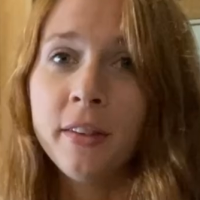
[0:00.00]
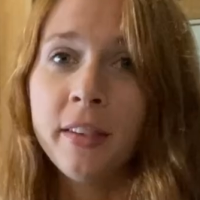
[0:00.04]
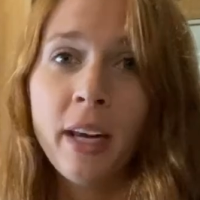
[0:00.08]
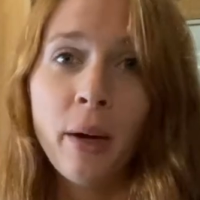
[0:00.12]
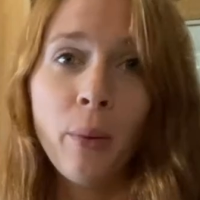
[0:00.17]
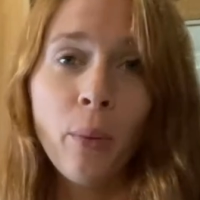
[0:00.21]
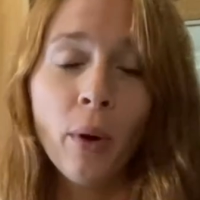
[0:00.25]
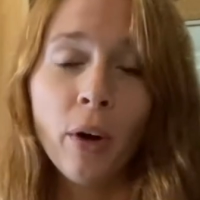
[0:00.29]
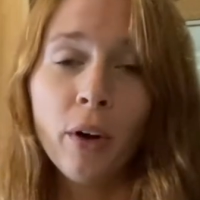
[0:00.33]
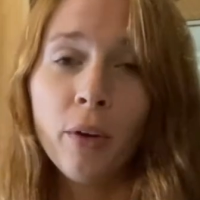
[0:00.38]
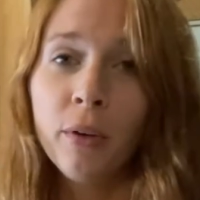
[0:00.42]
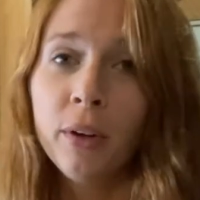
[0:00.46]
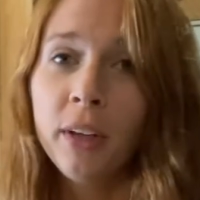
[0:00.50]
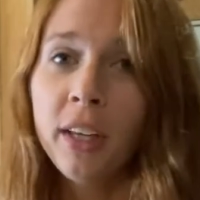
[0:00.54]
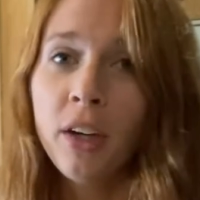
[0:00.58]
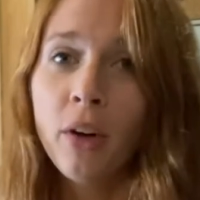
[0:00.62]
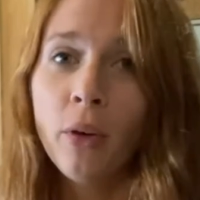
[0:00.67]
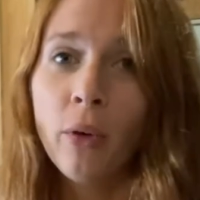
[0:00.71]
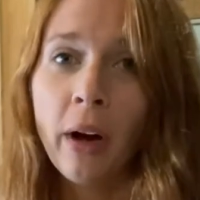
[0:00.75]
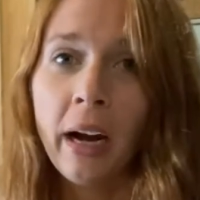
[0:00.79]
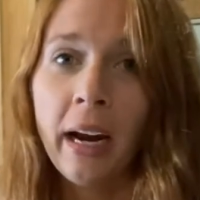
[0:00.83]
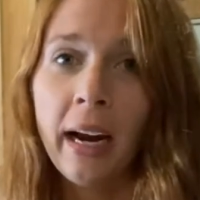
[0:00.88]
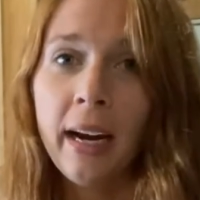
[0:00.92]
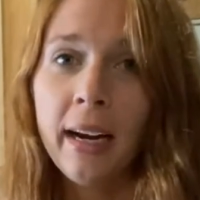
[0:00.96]
They work really
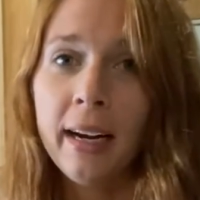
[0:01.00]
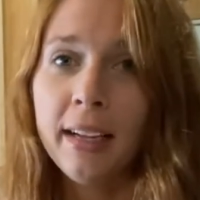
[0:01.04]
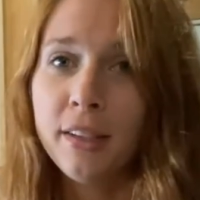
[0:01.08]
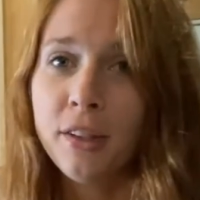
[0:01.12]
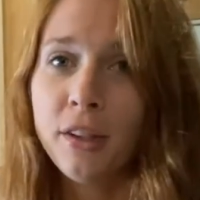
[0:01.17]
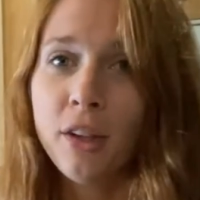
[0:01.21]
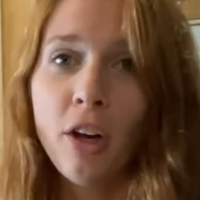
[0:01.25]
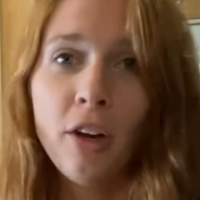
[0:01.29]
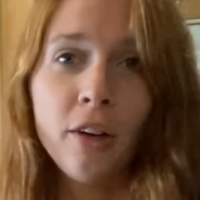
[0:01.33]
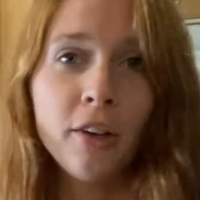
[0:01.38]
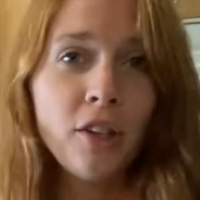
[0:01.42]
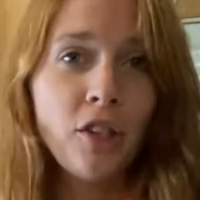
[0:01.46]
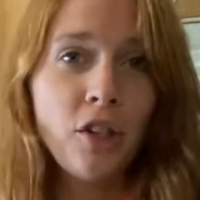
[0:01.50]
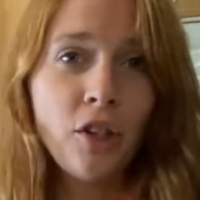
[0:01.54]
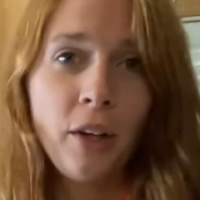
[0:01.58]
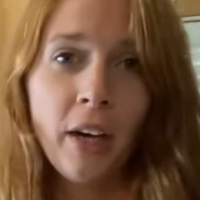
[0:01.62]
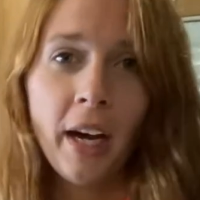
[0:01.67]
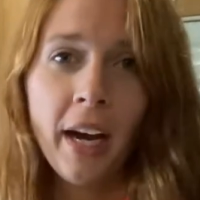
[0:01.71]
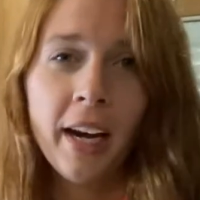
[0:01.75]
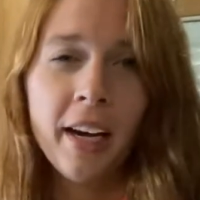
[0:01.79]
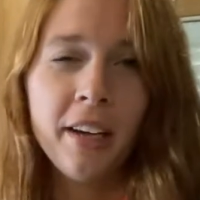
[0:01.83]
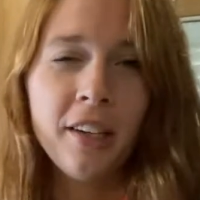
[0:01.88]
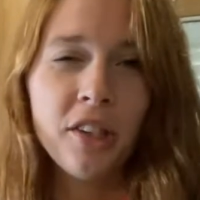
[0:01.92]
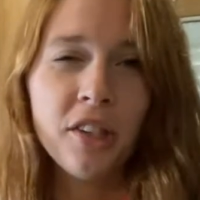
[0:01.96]
great as long as you
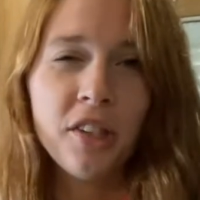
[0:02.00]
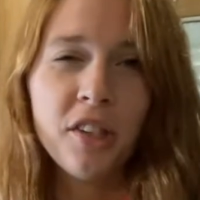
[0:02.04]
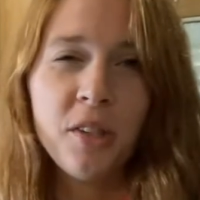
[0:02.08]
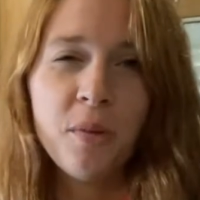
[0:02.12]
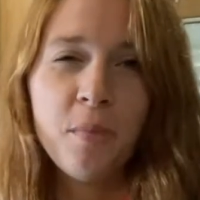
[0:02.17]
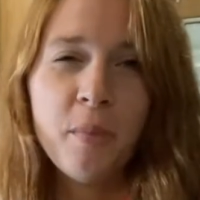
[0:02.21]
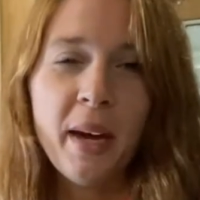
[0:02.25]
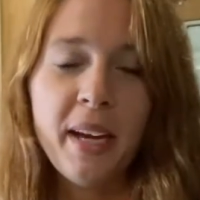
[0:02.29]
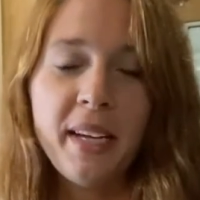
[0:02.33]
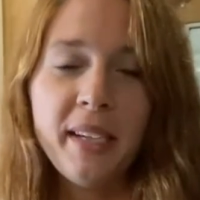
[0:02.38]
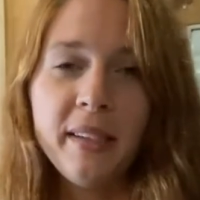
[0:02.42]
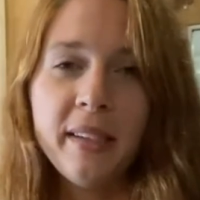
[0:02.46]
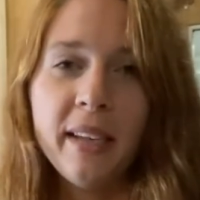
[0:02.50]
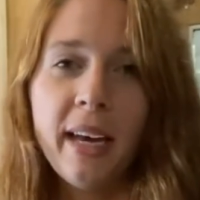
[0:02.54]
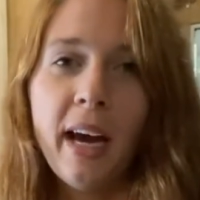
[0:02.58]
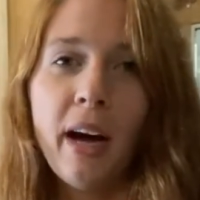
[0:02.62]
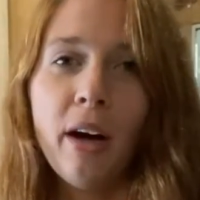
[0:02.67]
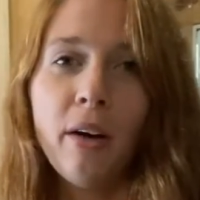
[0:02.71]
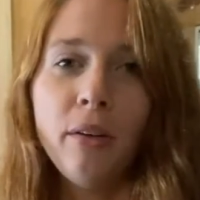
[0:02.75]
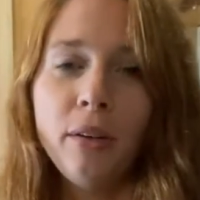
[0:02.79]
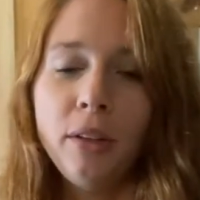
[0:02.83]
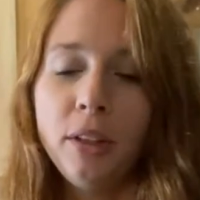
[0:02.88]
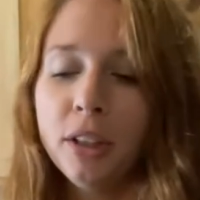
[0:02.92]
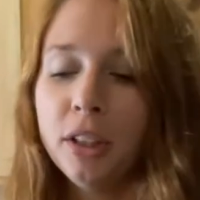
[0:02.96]
kind of just space
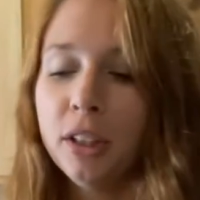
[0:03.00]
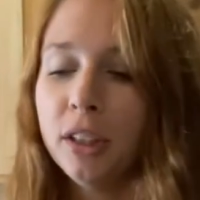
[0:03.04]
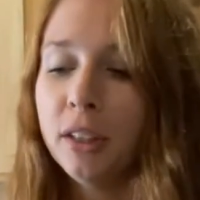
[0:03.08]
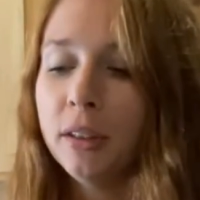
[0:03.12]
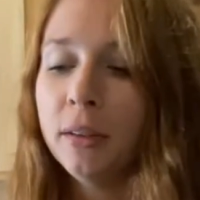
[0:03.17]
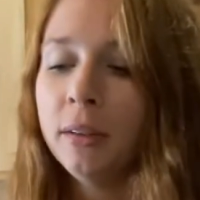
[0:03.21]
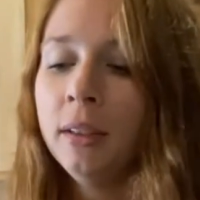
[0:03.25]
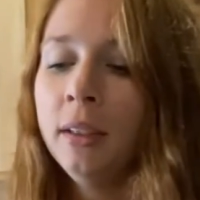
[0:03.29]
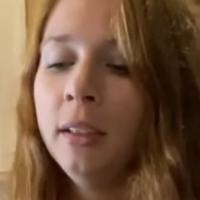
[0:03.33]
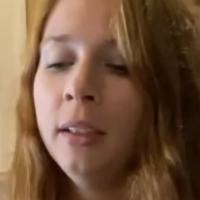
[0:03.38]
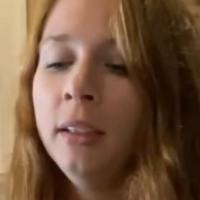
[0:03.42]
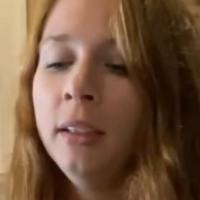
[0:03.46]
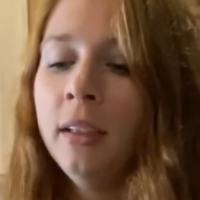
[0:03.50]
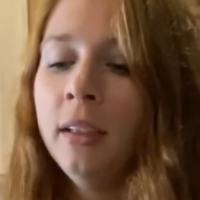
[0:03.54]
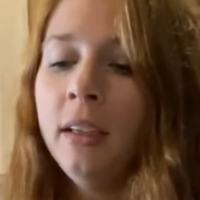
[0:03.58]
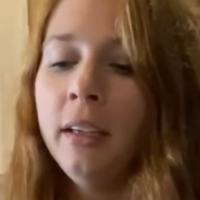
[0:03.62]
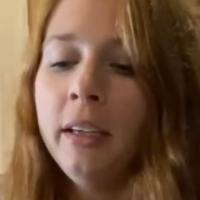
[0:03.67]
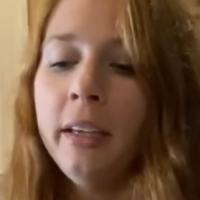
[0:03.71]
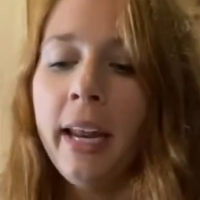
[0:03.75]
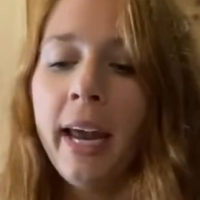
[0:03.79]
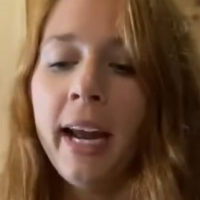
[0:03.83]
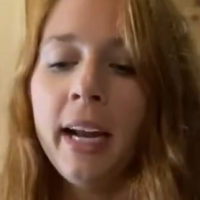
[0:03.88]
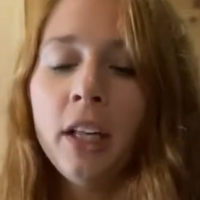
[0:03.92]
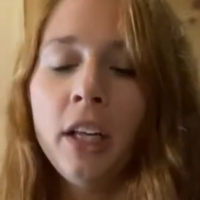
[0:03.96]
out your
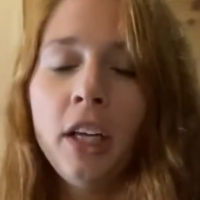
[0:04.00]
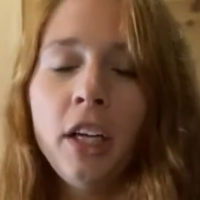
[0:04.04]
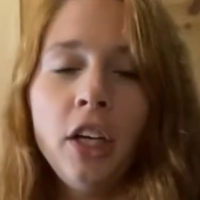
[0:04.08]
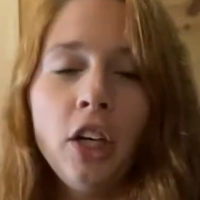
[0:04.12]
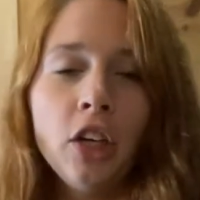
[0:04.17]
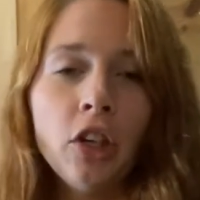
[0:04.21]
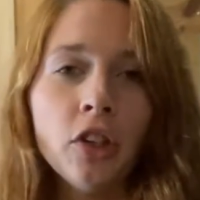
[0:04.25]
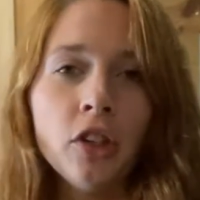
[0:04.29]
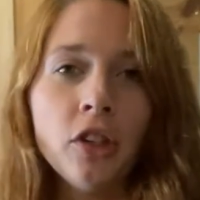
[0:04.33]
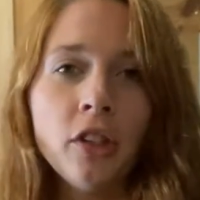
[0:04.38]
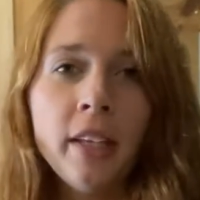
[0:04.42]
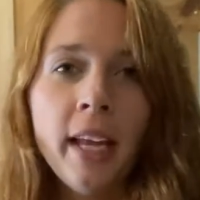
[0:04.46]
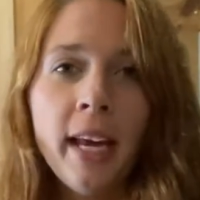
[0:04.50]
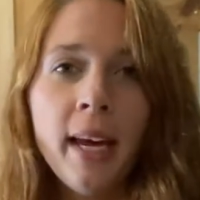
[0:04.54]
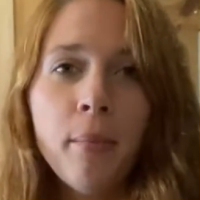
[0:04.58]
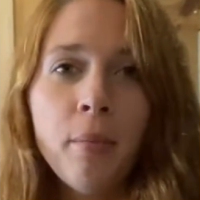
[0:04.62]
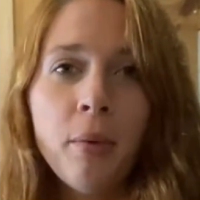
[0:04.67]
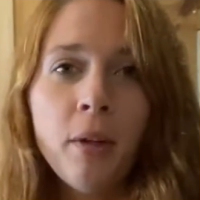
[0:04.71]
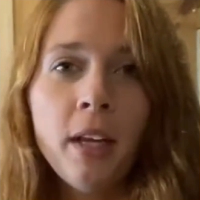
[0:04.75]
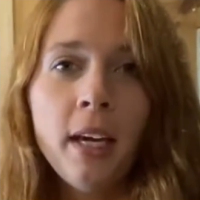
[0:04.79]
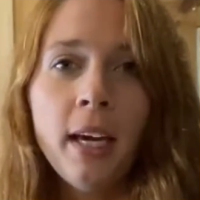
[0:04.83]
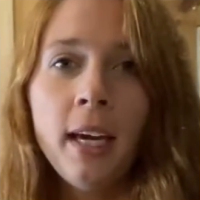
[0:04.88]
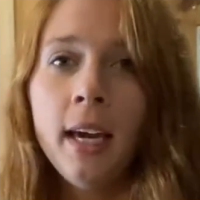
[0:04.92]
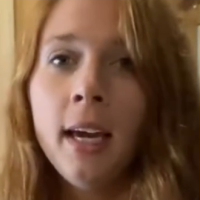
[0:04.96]
nailing or your
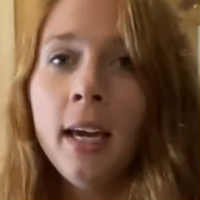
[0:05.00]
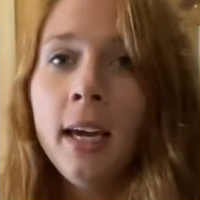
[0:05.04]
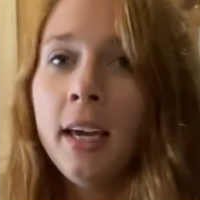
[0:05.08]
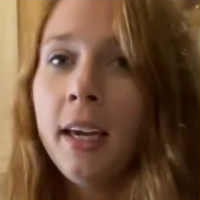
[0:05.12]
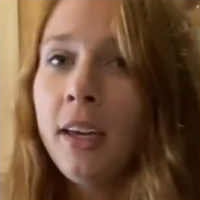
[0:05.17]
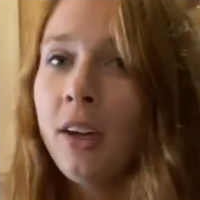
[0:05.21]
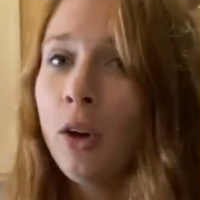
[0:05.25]
stapling.